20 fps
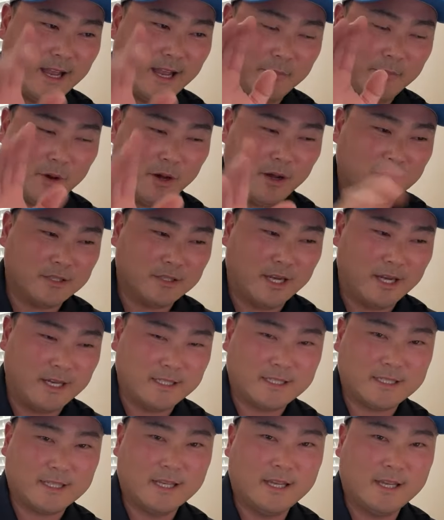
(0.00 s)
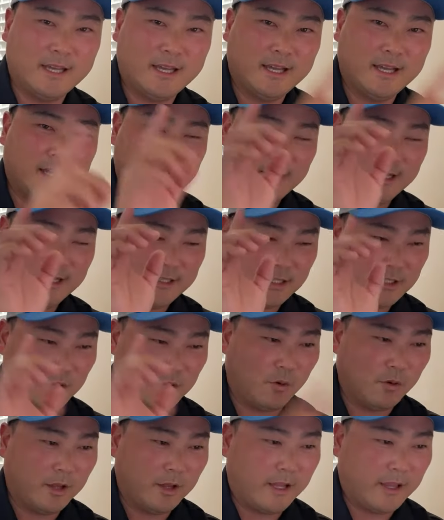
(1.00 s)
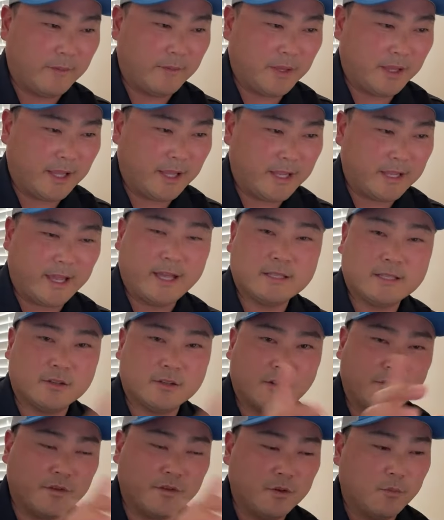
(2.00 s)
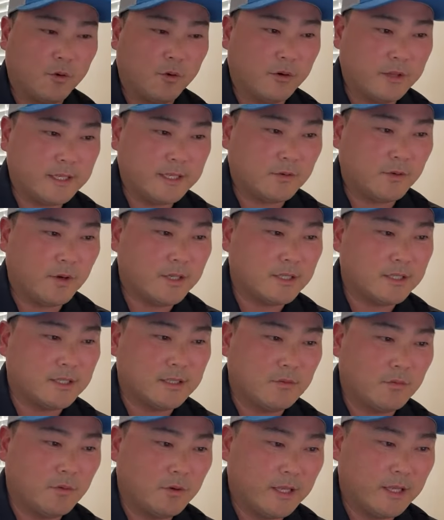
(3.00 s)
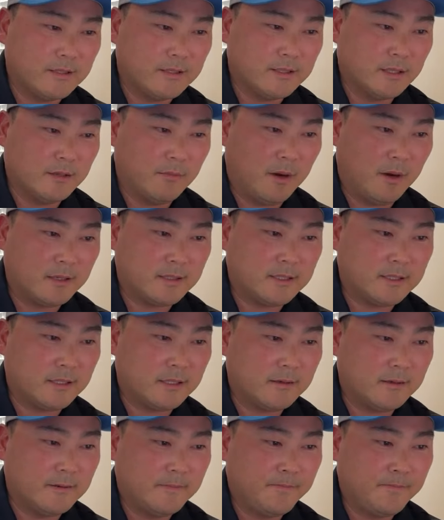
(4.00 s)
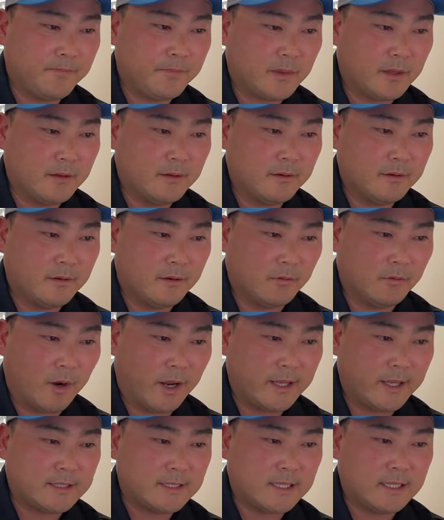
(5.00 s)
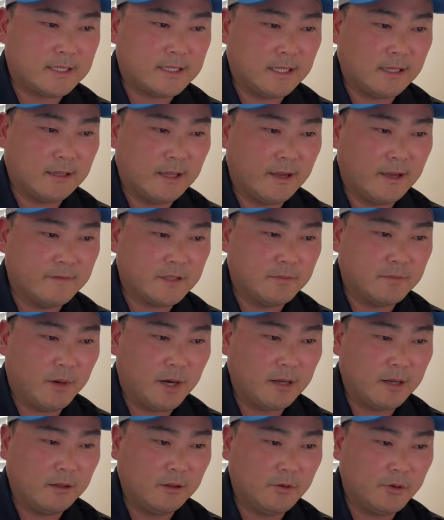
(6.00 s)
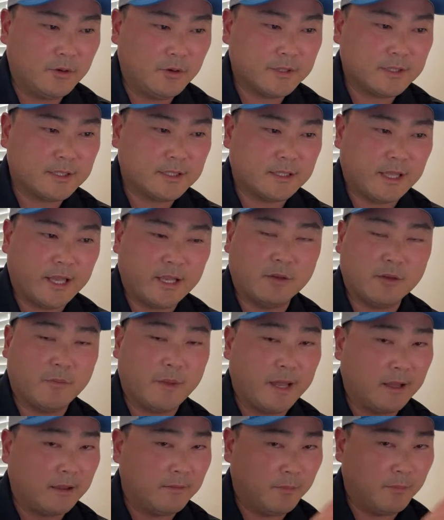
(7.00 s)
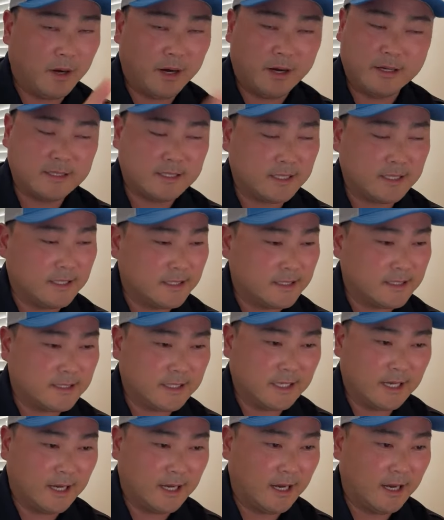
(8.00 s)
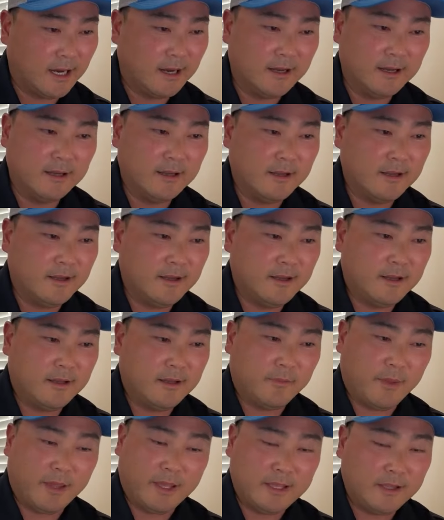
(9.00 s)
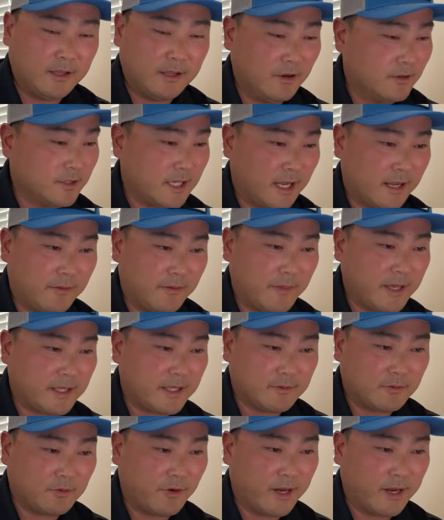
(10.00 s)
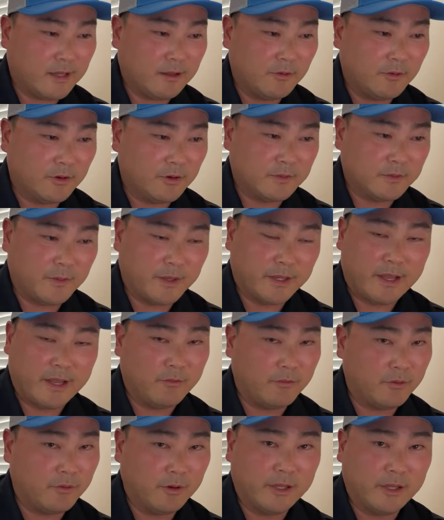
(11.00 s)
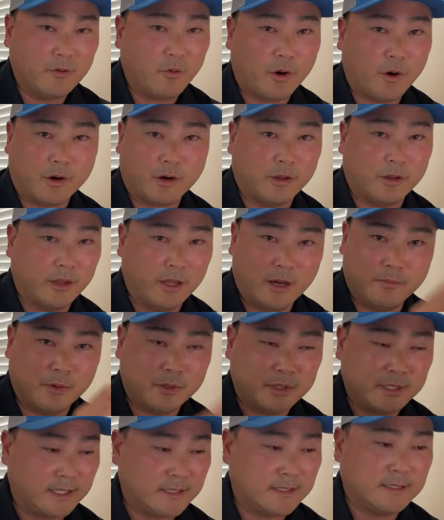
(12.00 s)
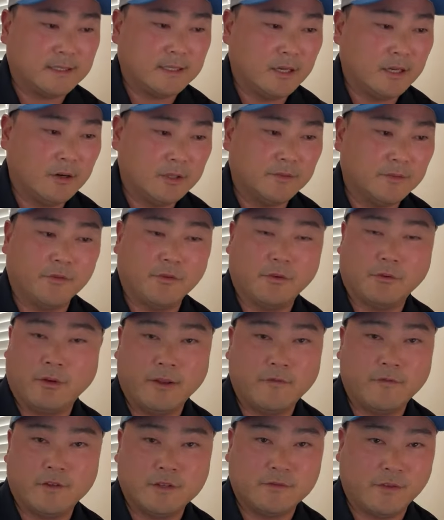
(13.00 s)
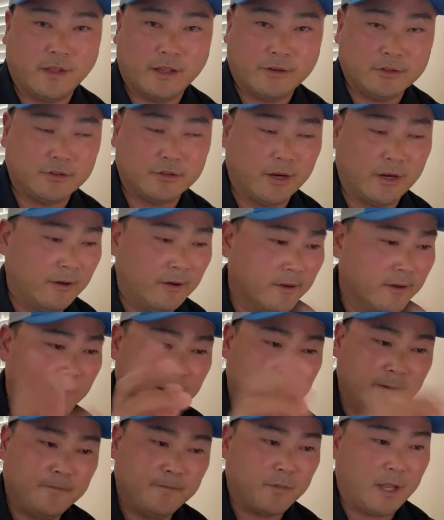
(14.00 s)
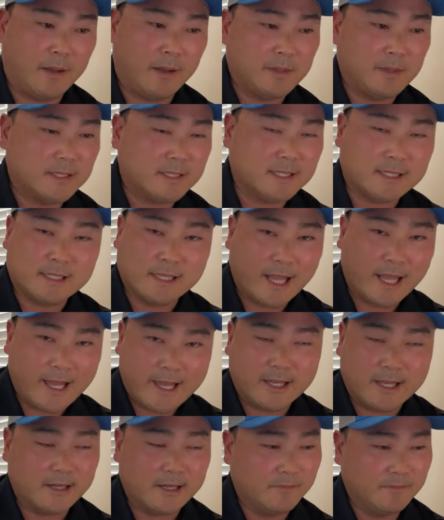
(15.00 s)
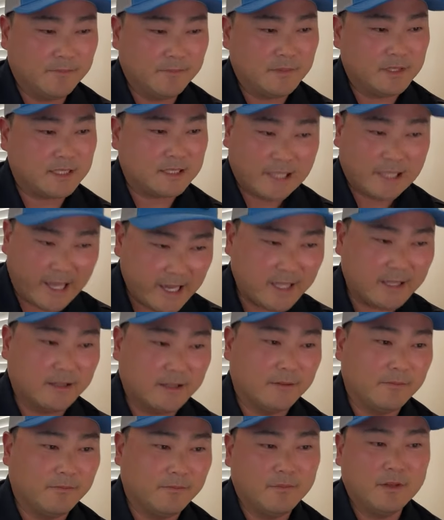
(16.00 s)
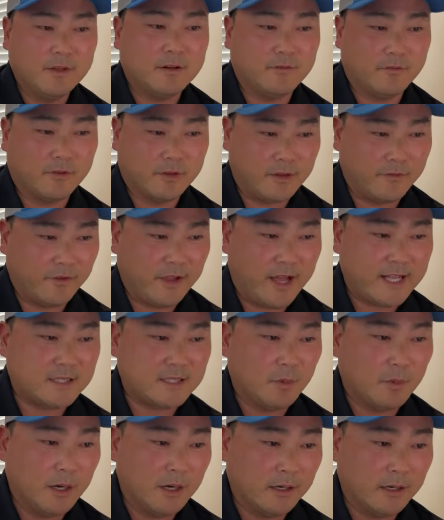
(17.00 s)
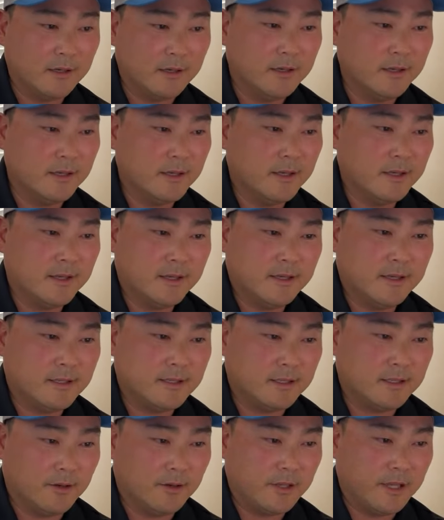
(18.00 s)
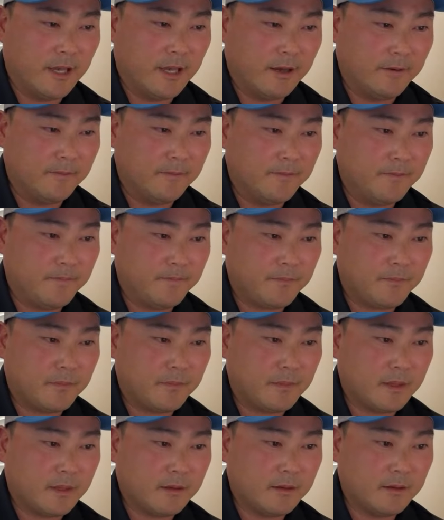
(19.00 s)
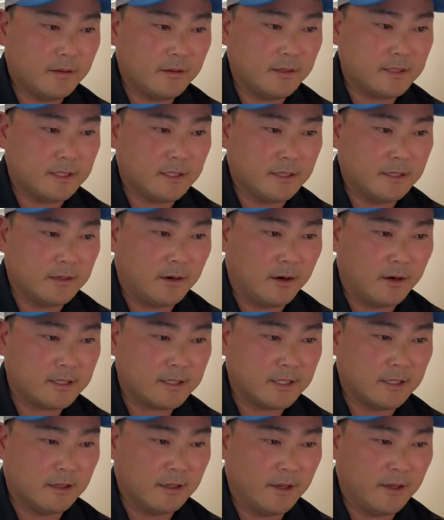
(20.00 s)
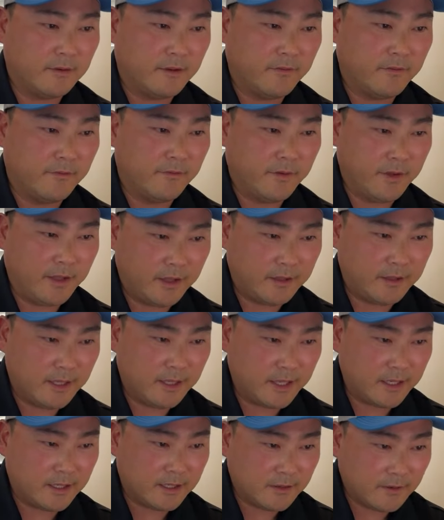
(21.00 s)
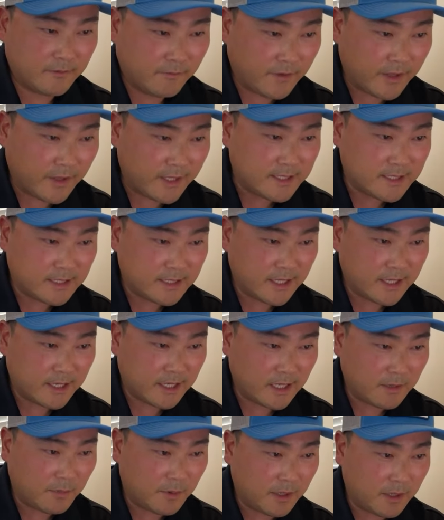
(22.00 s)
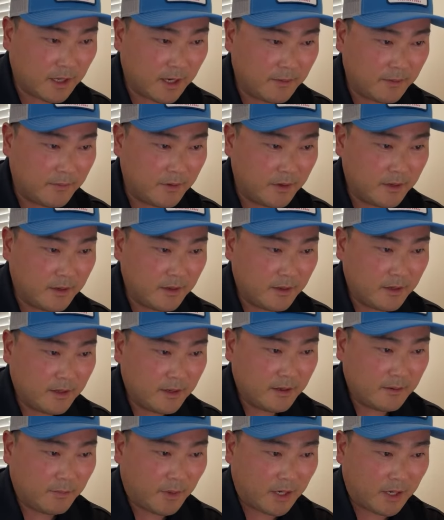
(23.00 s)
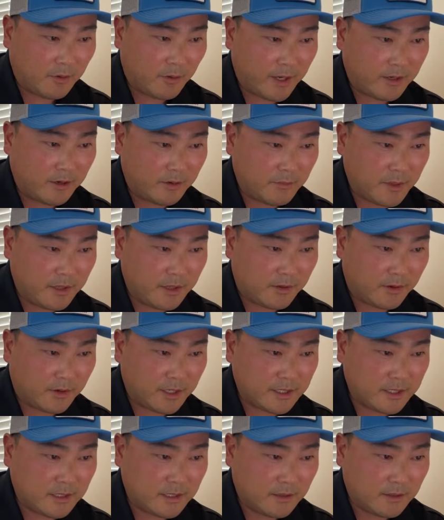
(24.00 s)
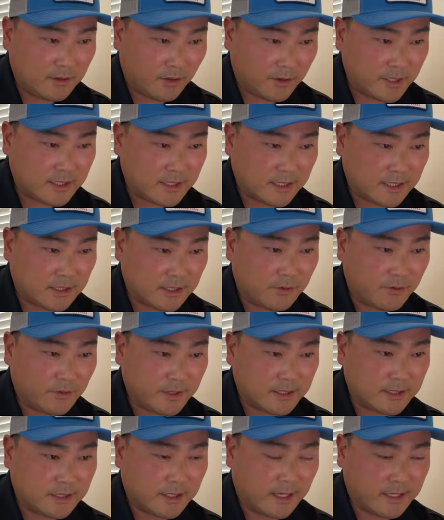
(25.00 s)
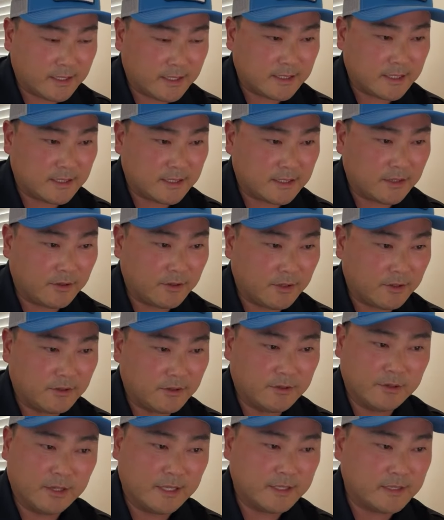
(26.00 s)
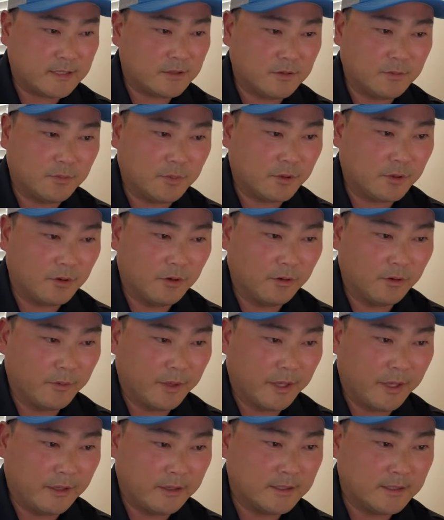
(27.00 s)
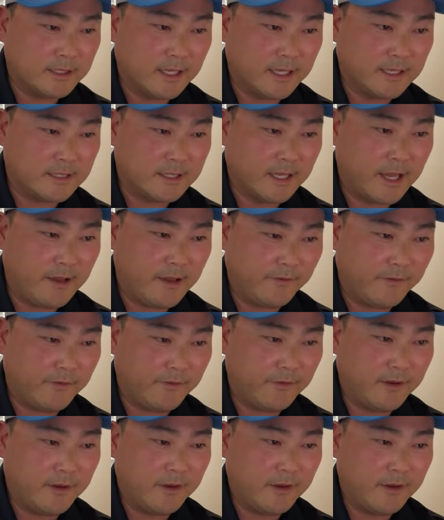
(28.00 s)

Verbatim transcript: I apologize. Just hold on. Let me answer a few more of these questions and we'll get into the unboxing. Ryan says he loves the bug lures. Thank you, man. Bugs is, man, he knows how to make some great lures, man. They really work on the upper Texas coast for redfish, pond, and trout. I've been slaying them with the flats bug. So, yeah. Let's see. Carson, love the vid, Nick. Vids, Nick. Keep it up. By the way, going to be 36 degrees tonight in San Antonio. Dude, that's super cold, man. Stay safe.